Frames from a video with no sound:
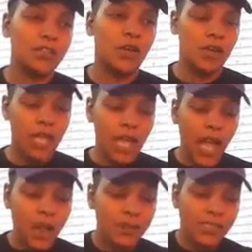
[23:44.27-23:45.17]
So
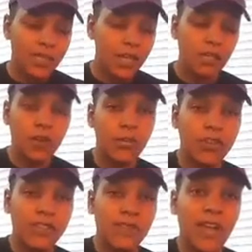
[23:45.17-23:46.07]
I would say no
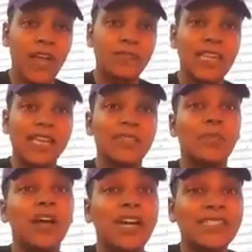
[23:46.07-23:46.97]
more than 5 days.
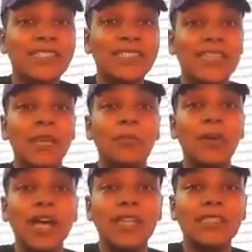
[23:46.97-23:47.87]
But
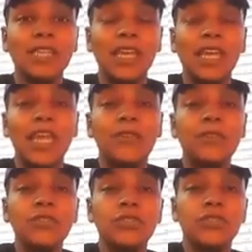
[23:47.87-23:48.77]
if you're